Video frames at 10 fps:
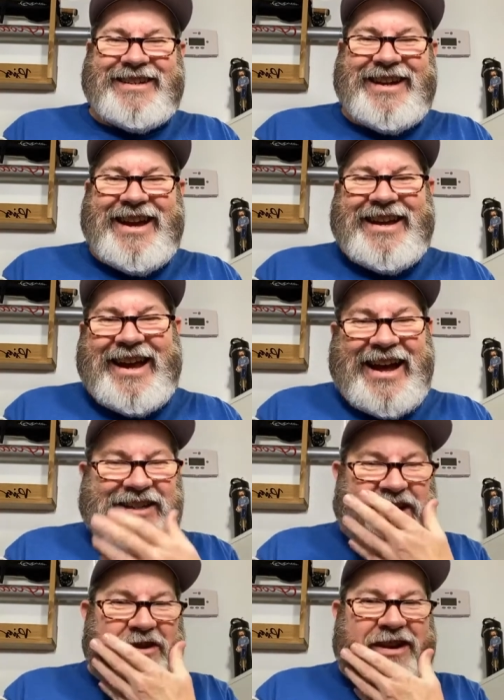And yeah,
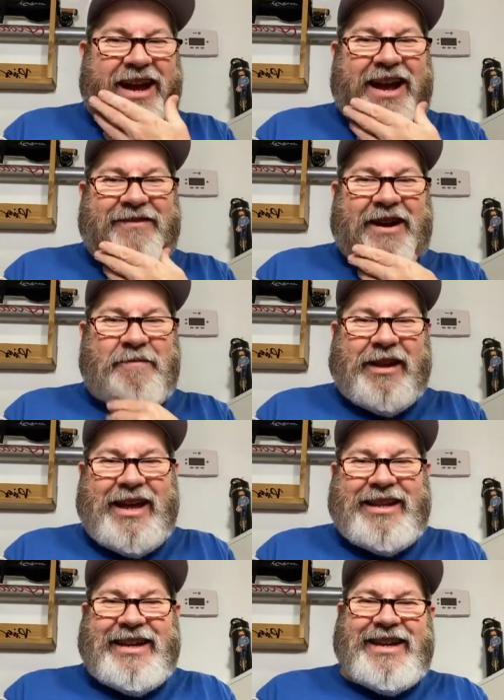Jody, I'm
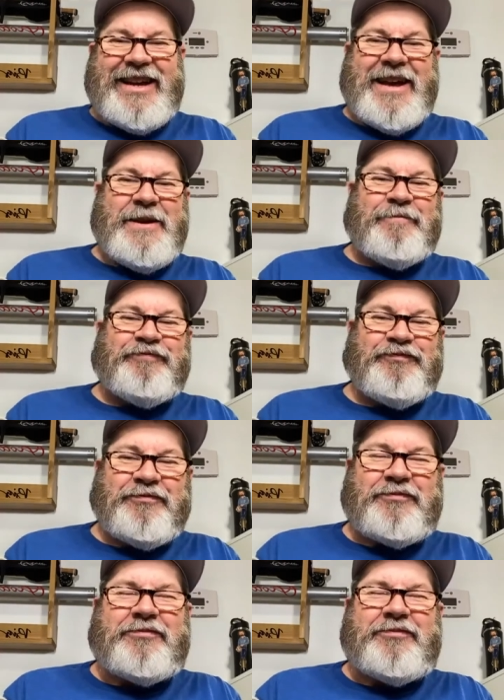letting the
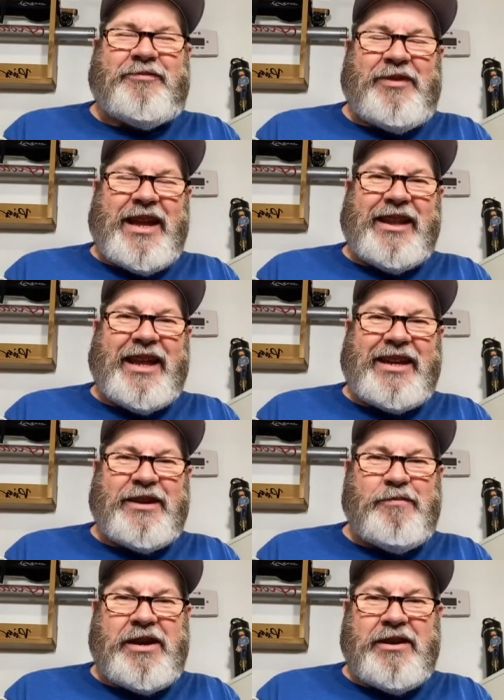
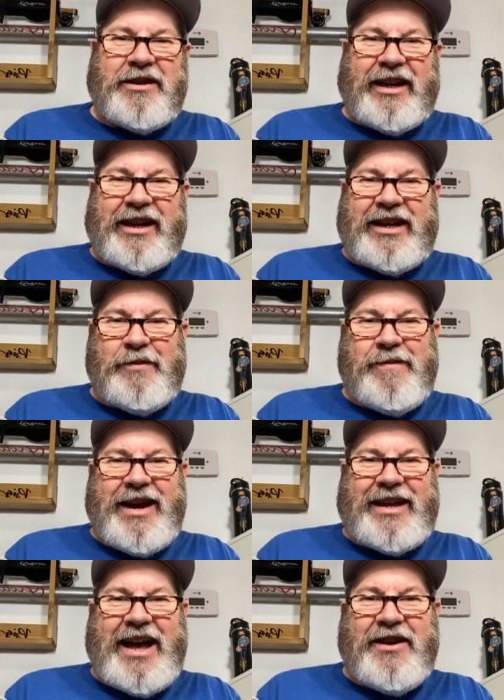beard kind of get
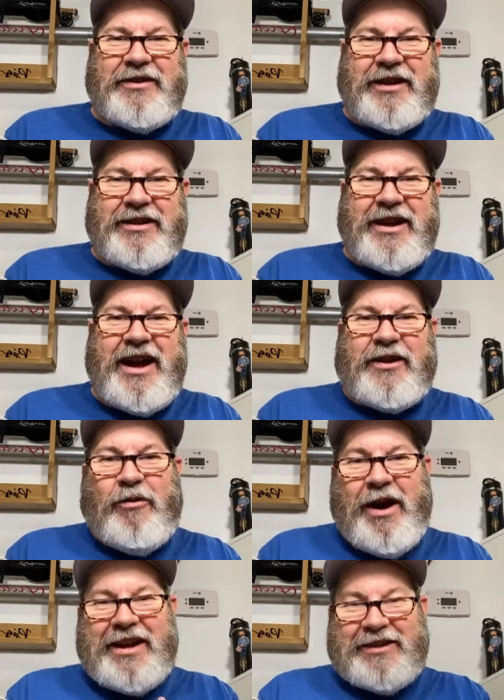back out there, not
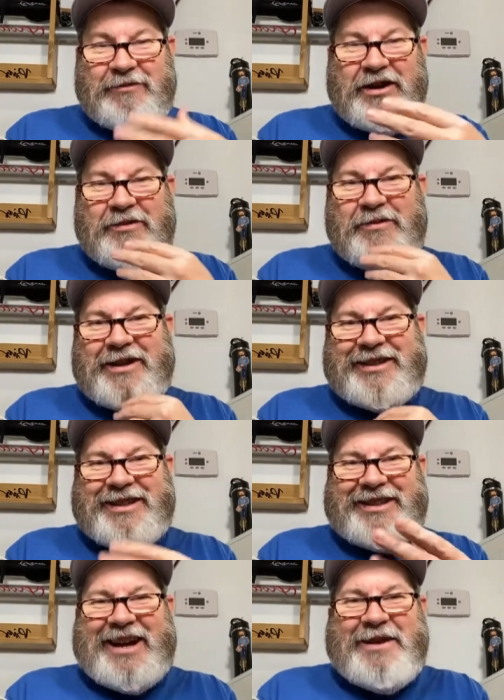quite to where it was
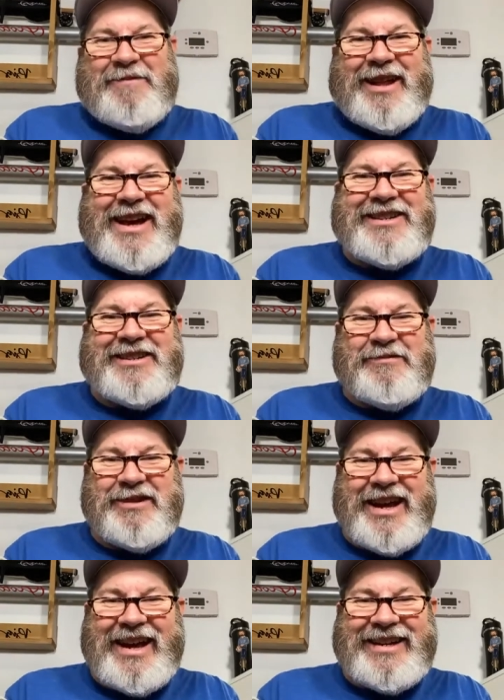this time last year
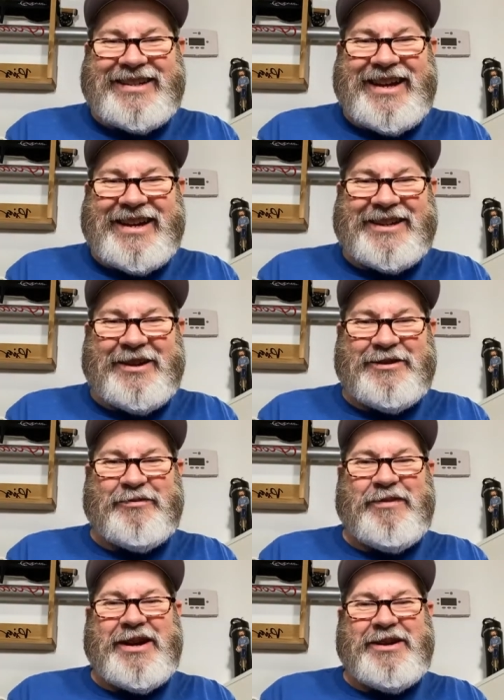when I had the Santa Claus
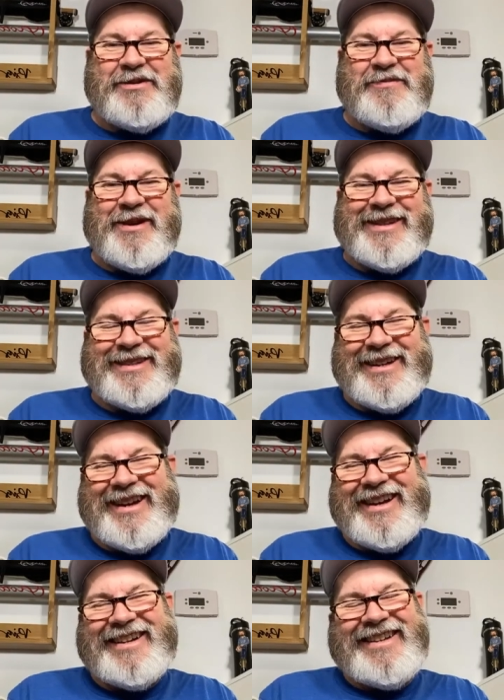beard, but
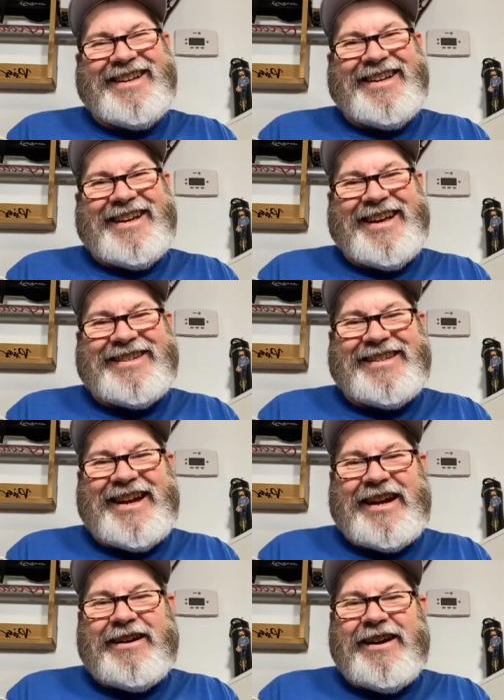it's
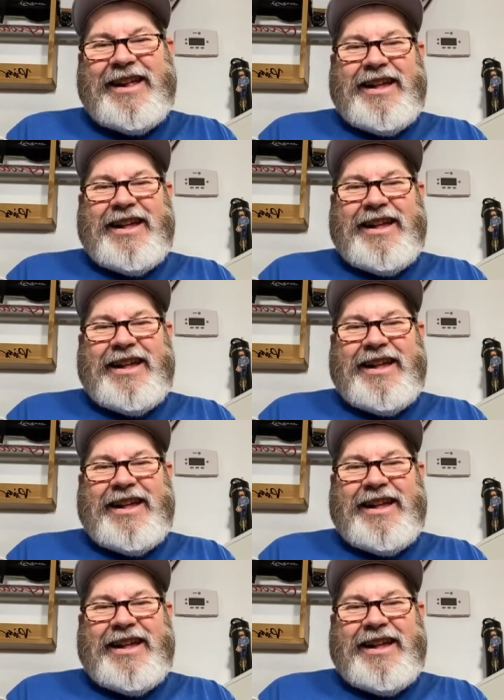there.